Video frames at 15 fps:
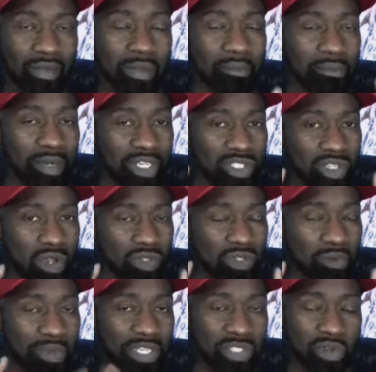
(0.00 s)
but it's also
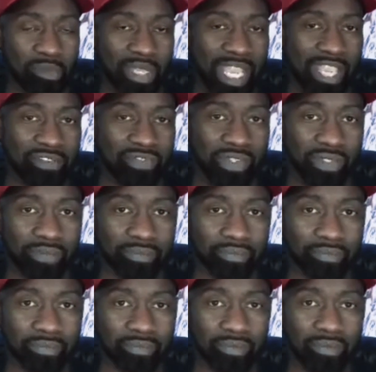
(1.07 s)
based on behavior.
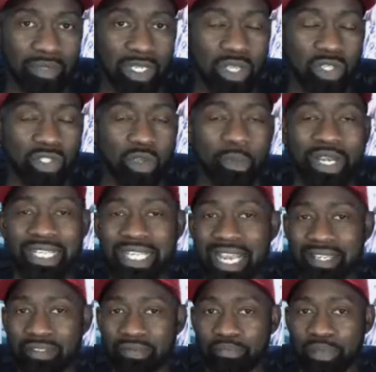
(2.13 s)
So many
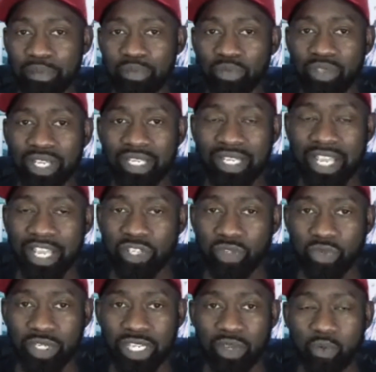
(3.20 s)
times people think that you
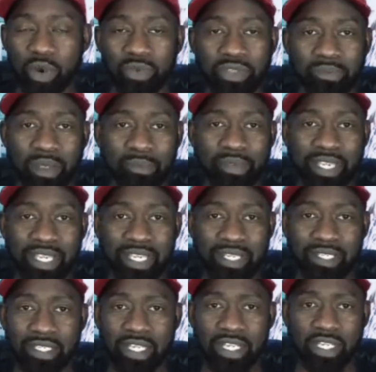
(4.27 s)
get wealthy by
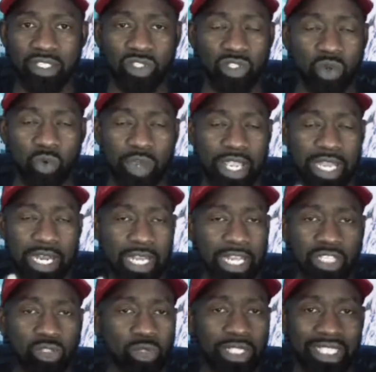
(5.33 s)
being so
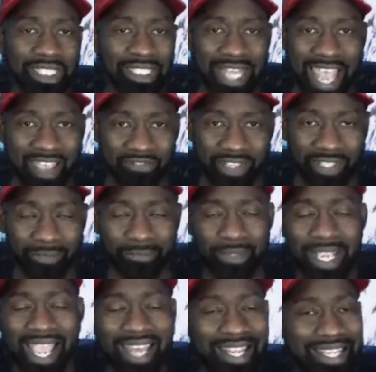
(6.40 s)
intellectually savvy,
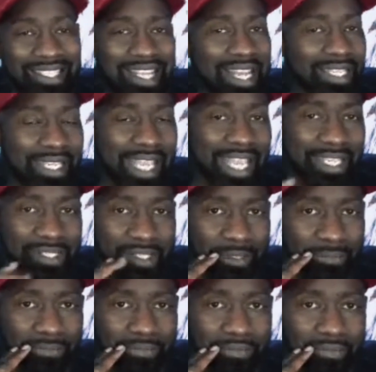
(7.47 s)
and that's not the case.
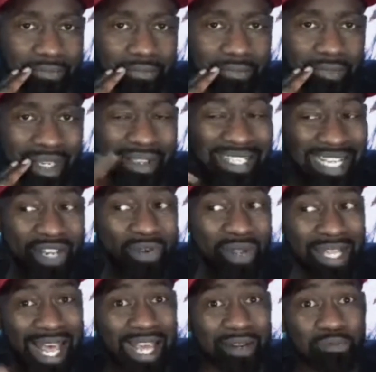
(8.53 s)
Because I know a
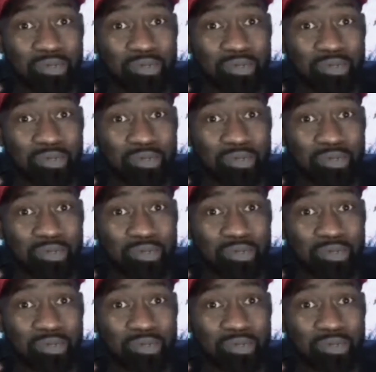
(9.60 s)
lot of